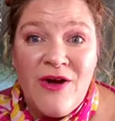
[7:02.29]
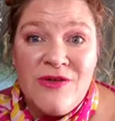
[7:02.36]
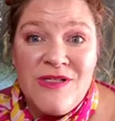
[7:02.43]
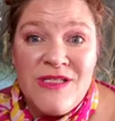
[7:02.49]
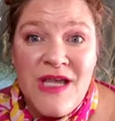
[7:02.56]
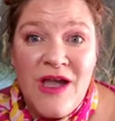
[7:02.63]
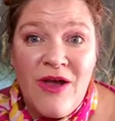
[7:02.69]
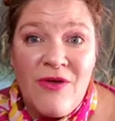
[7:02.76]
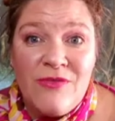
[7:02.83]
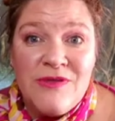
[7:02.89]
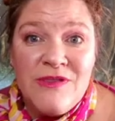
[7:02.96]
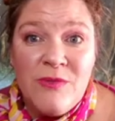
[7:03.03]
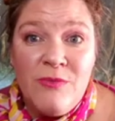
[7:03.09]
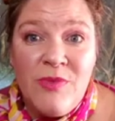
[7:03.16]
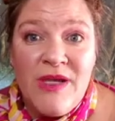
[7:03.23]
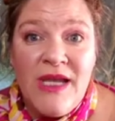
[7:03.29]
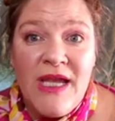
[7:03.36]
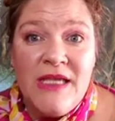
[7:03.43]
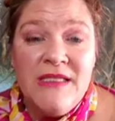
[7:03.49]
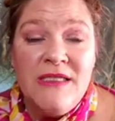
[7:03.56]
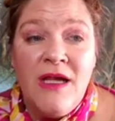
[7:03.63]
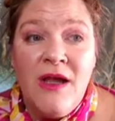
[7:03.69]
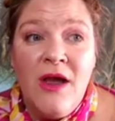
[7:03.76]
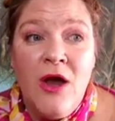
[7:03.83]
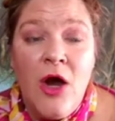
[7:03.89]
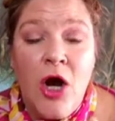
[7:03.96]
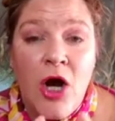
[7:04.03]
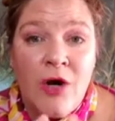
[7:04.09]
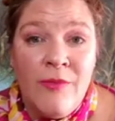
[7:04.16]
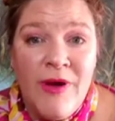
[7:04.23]
ourselves, because
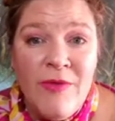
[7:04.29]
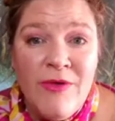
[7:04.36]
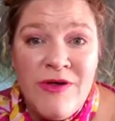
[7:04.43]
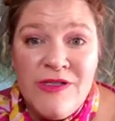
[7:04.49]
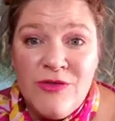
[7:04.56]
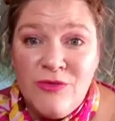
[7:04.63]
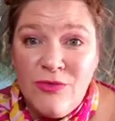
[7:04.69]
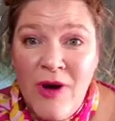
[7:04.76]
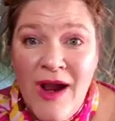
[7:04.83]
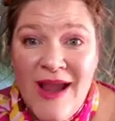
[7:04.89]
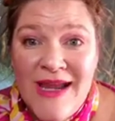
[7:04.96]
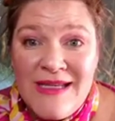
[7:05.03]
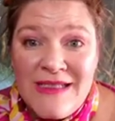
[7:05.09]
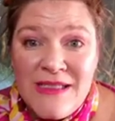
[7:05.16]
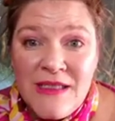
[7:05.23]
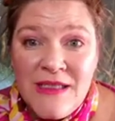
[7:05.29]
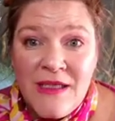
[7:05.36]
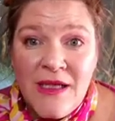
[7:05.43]
our memories are right,